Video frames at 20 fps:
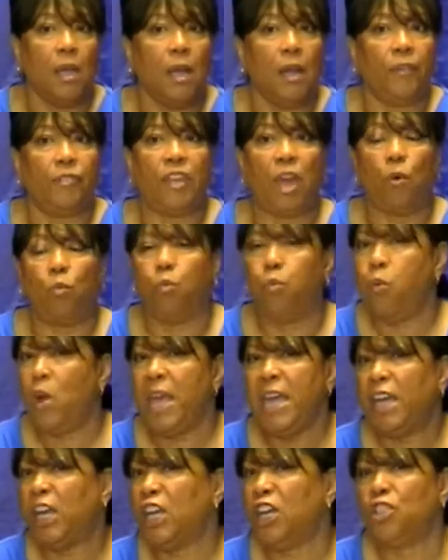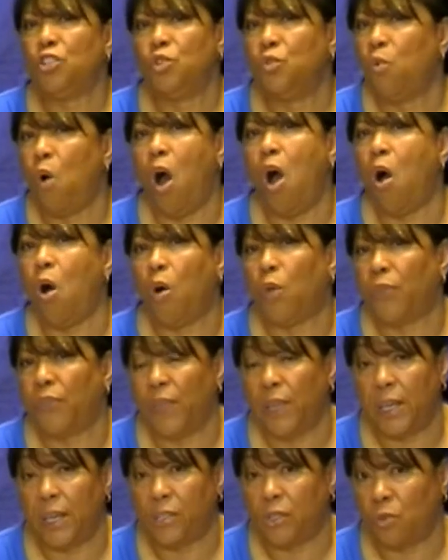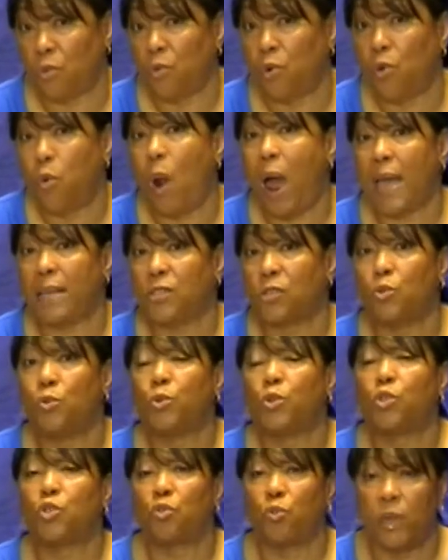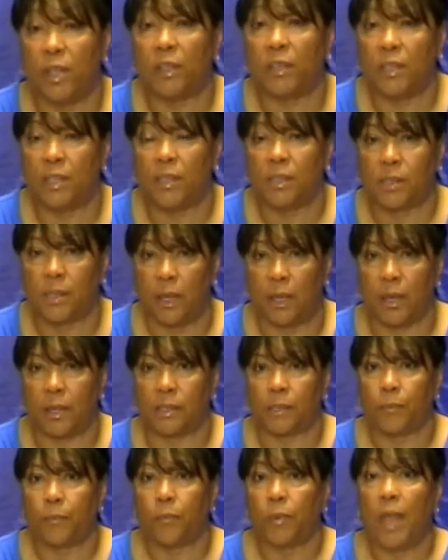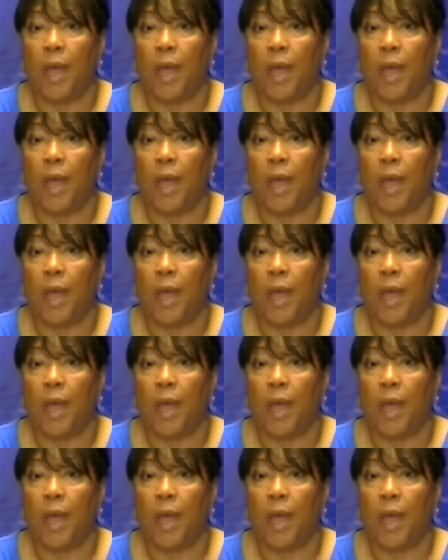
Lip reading: that we can do all things through Christ who strengthens us.